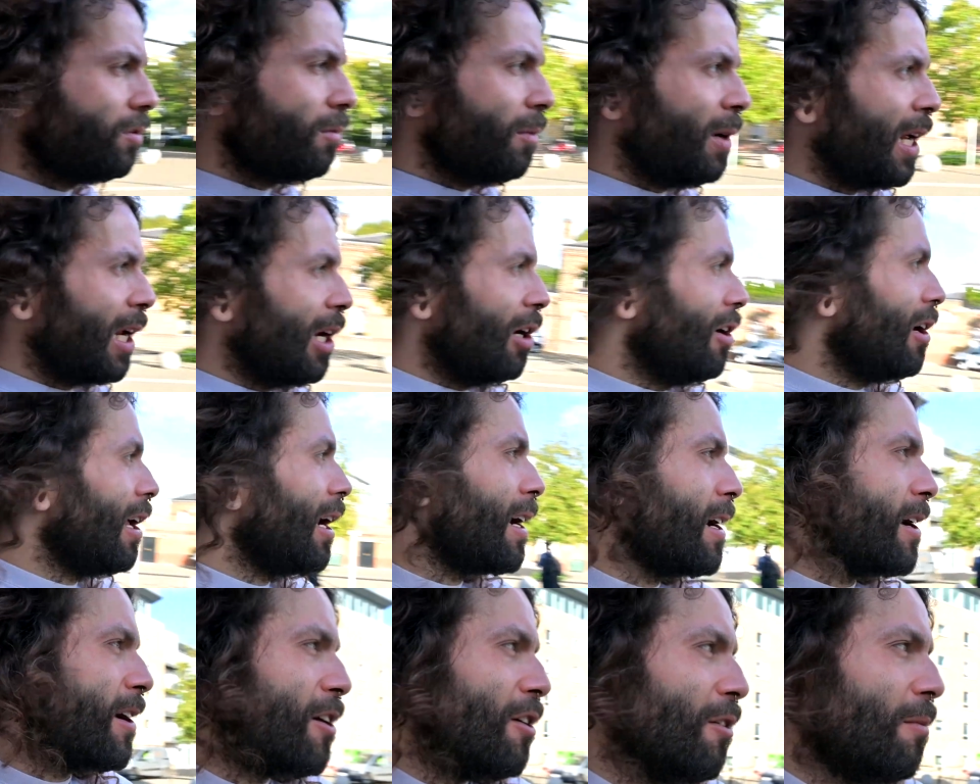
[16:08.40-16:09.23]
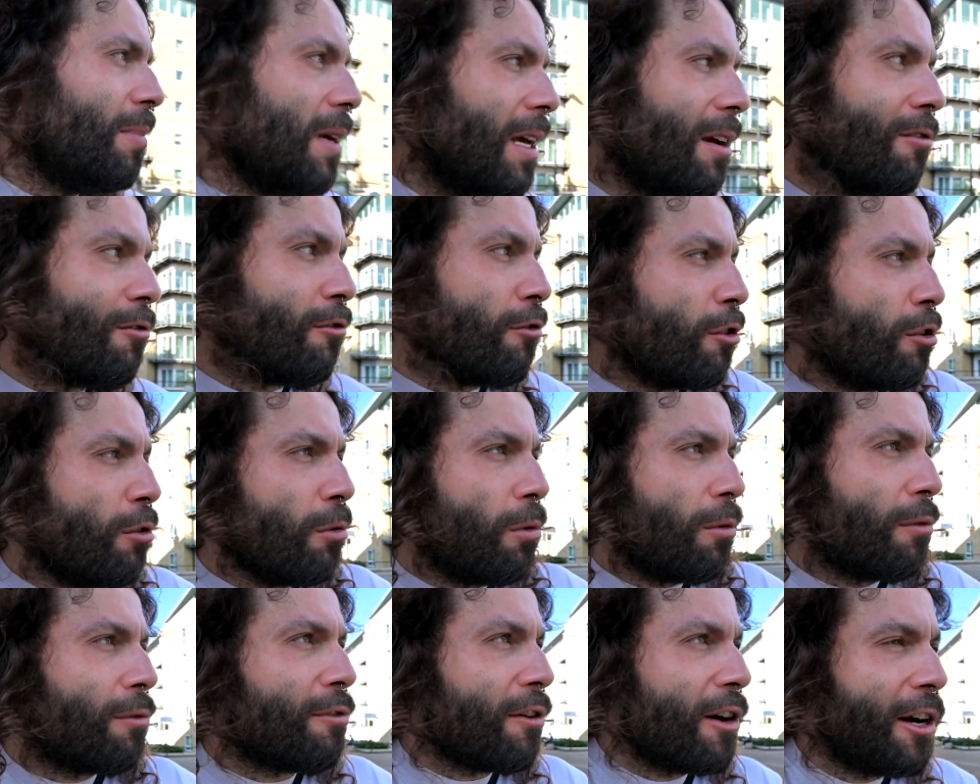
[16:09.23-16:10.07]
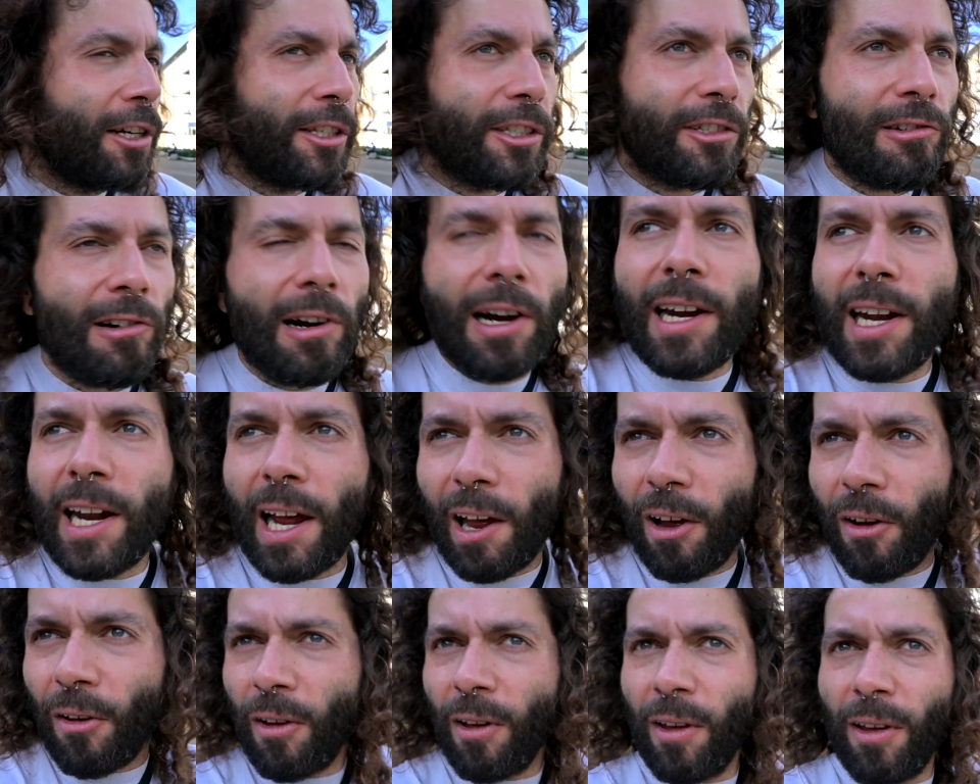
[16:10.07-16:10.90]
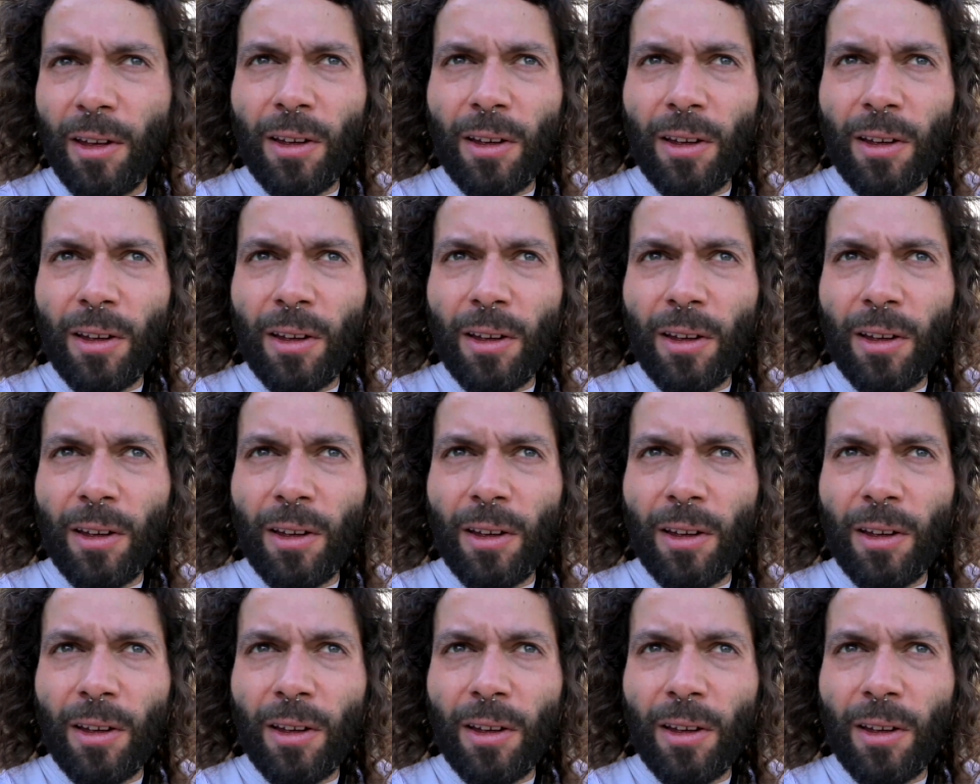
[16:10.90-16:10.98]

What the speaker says: Yeah, I look like I could be in rural France right now.